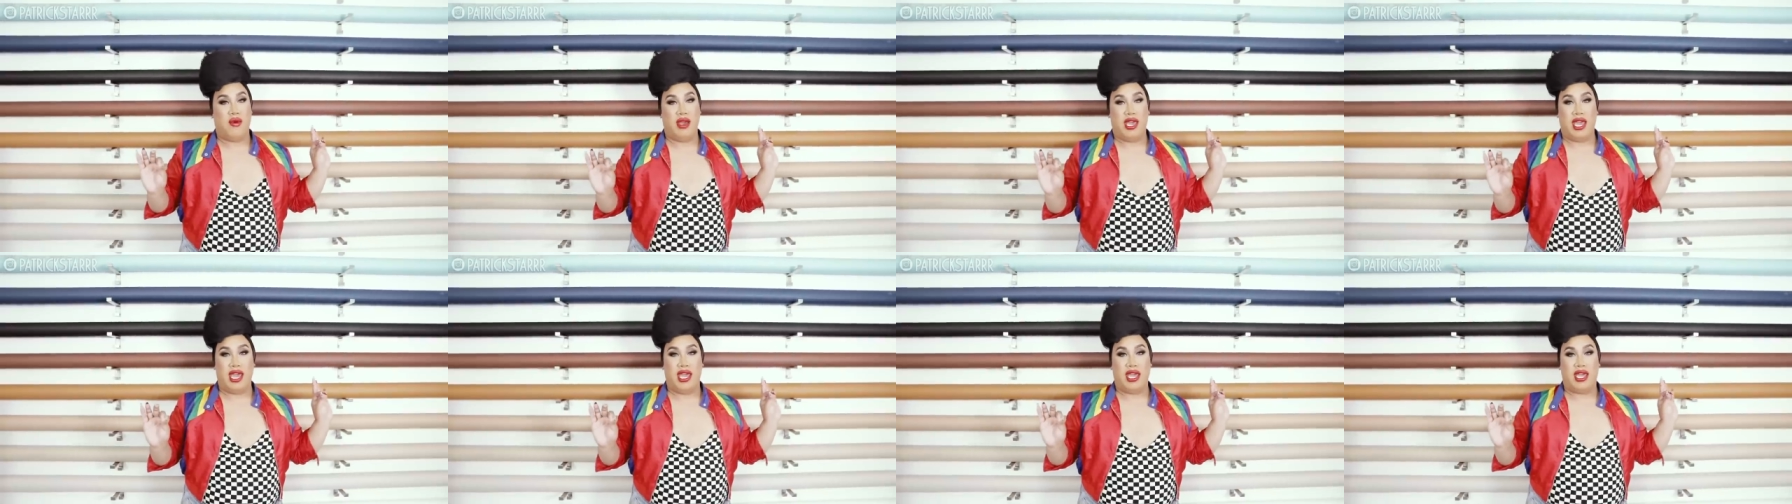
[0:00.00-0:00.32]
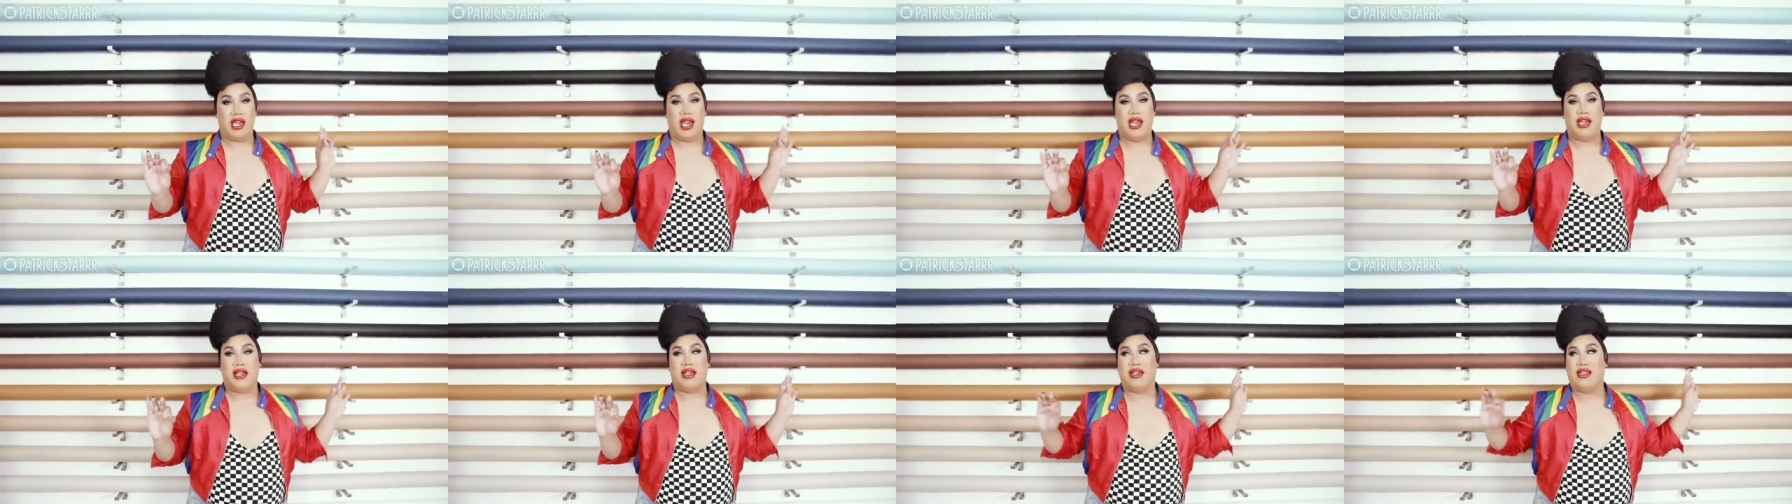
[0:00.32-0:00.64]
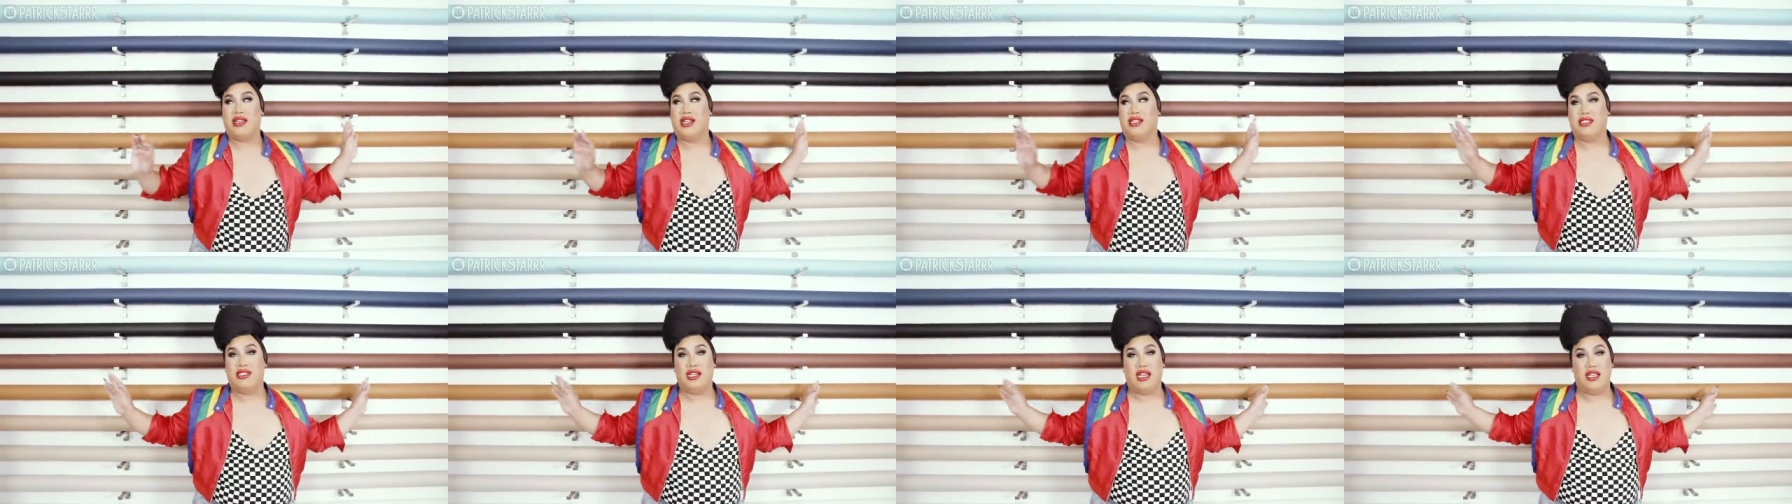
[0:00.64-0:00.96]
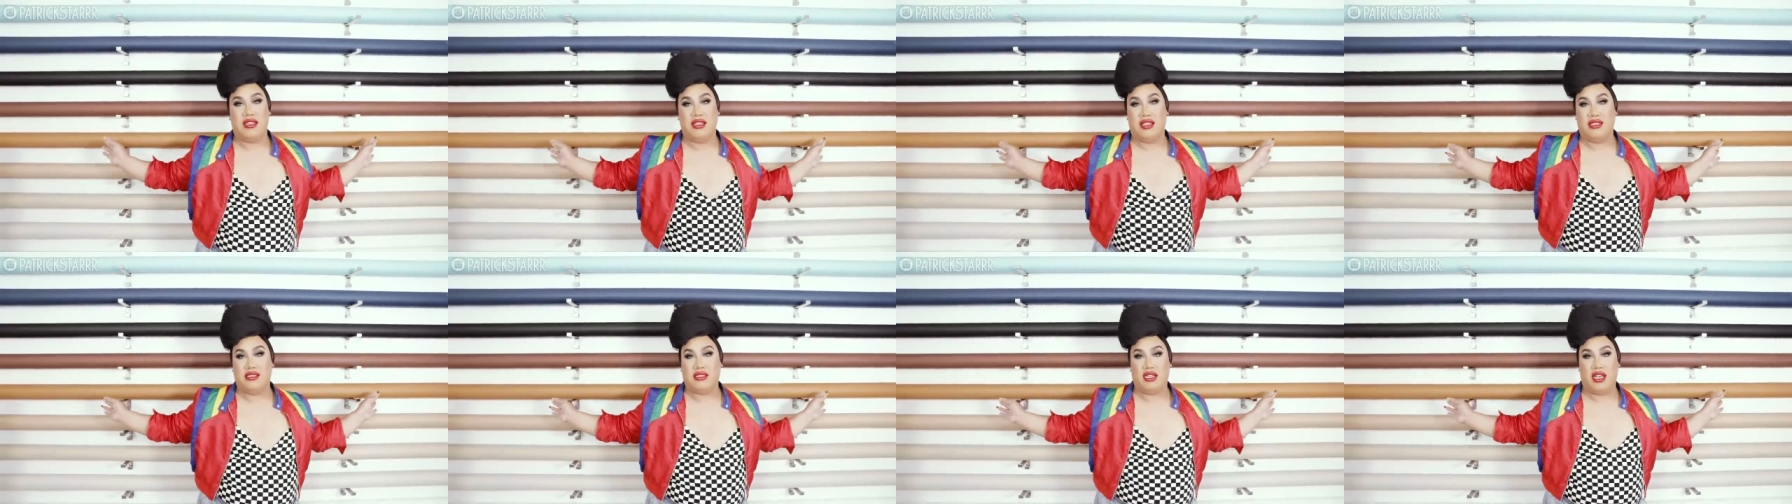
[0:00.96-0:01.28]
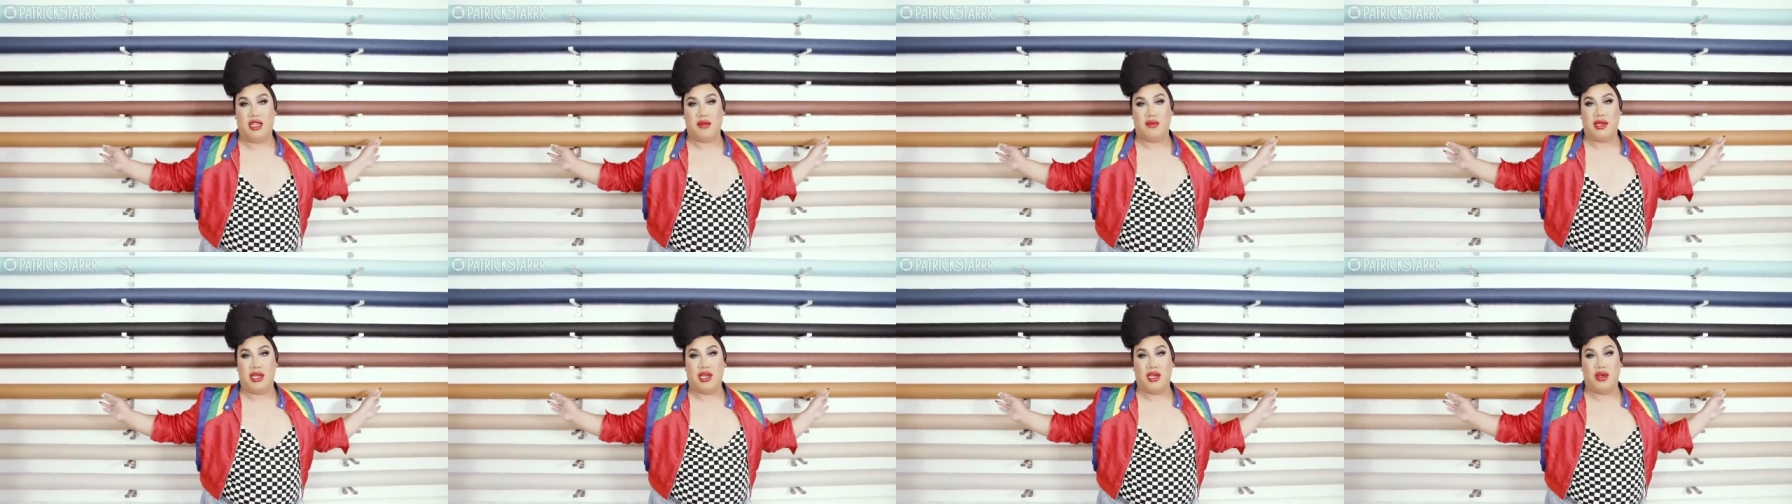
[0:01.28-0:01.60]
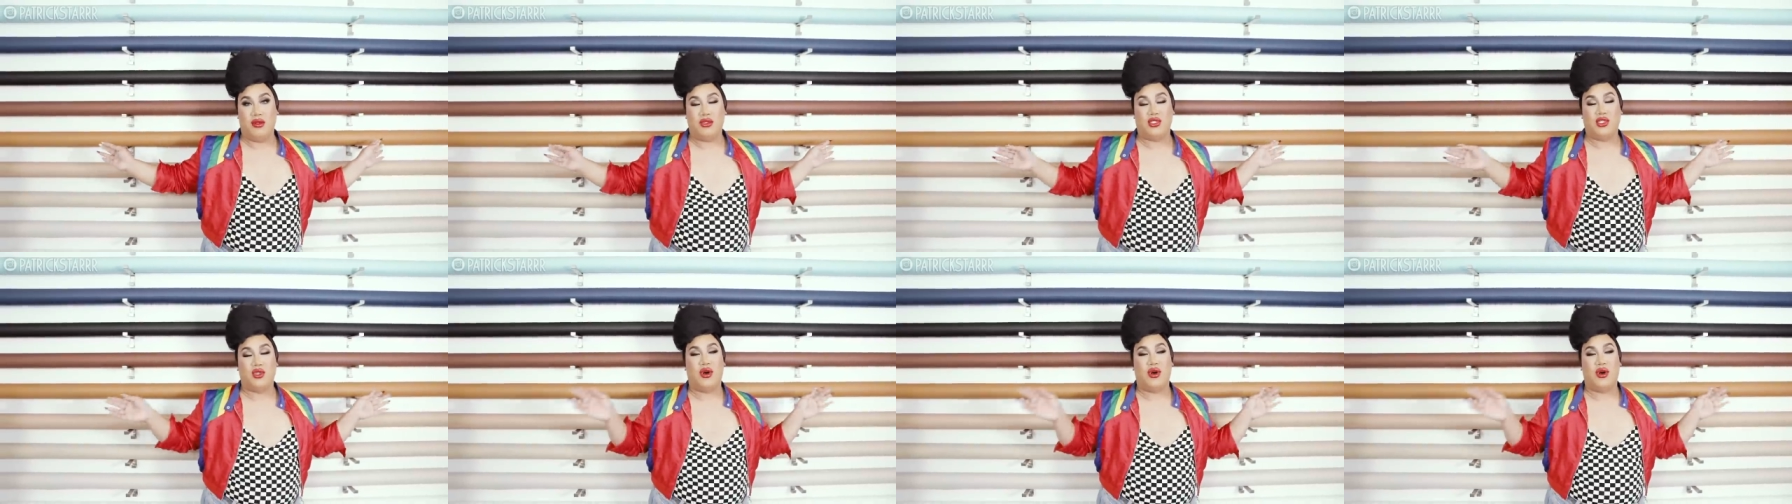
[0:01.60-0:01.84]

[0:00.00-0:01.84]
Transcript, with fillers: way I could have done this on my own.